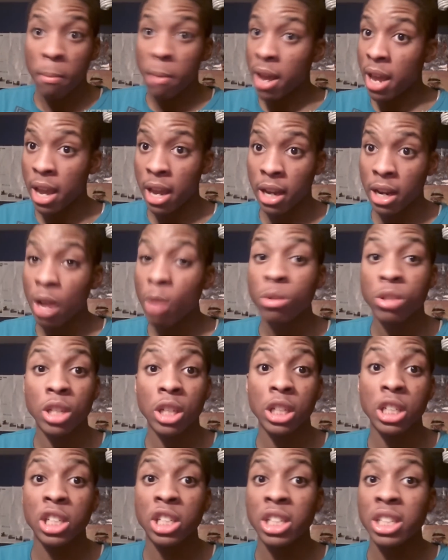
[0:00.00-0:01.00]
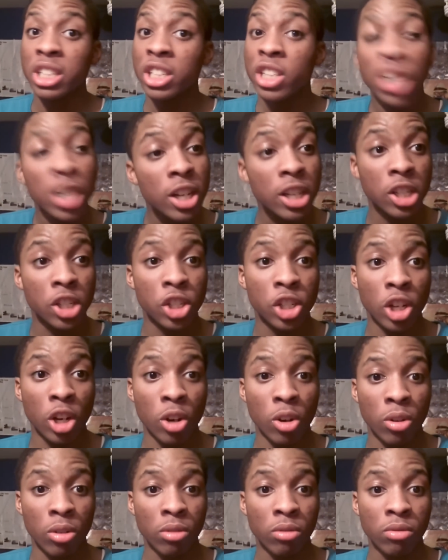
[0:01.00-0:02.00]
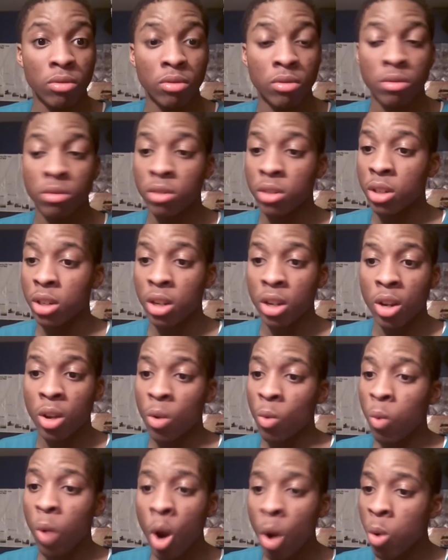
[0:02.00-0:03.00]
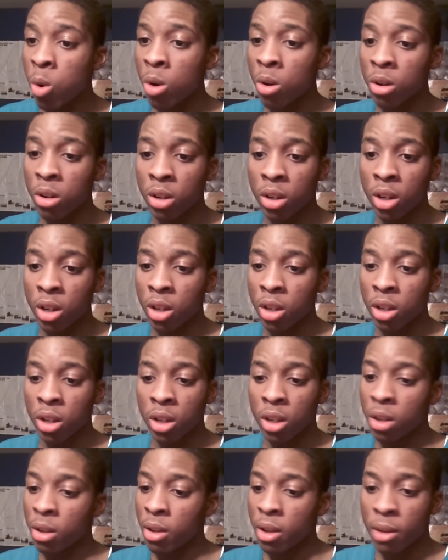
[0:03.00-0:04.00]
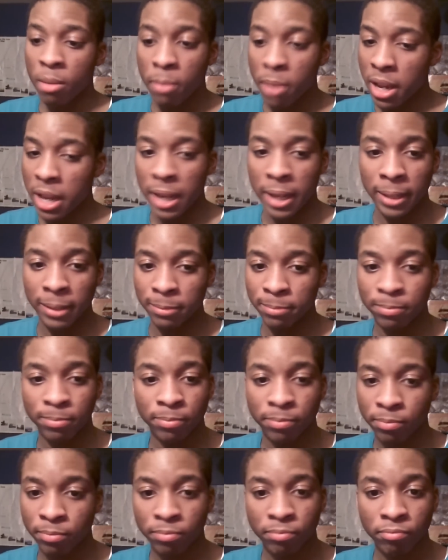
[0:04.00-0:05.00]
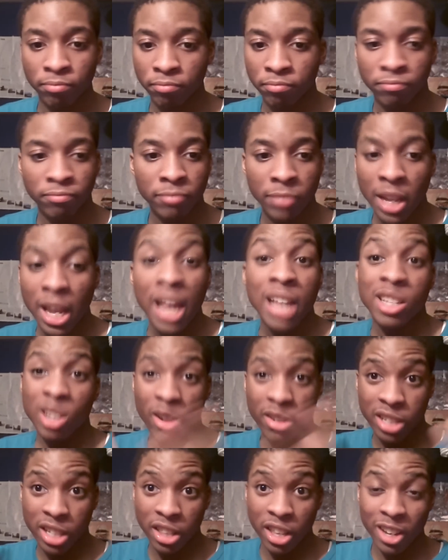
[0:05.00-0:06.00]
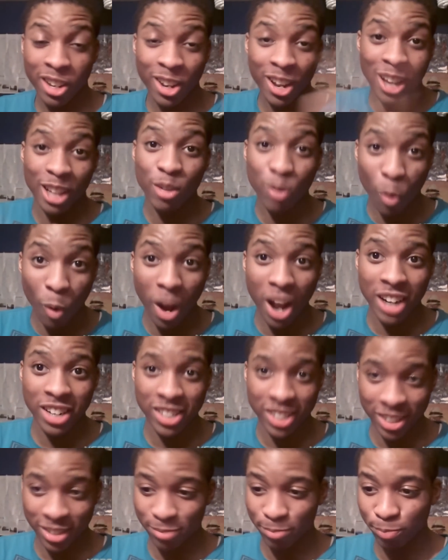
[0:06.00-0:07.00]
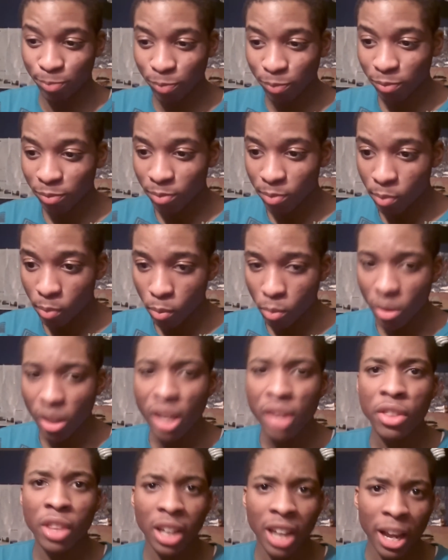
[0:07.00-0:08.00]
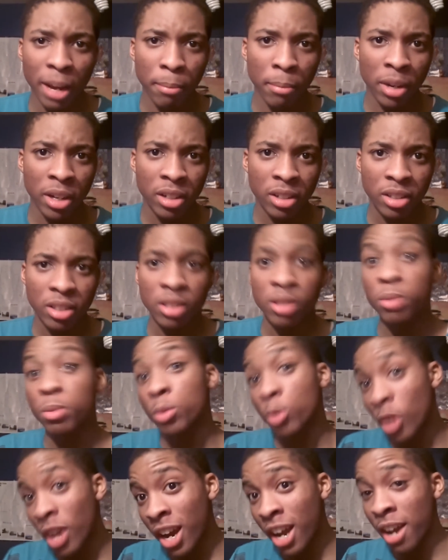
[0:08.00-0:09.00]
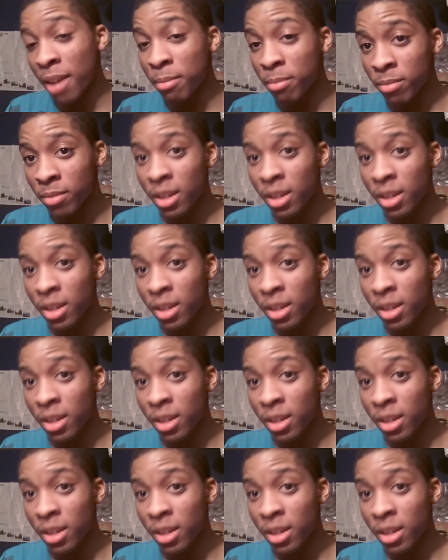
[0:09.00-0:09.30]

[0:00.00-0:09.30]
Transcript: man, that was a good show. Whew. Man. As always, thank you guys for watching. Hit the like button, subscribe,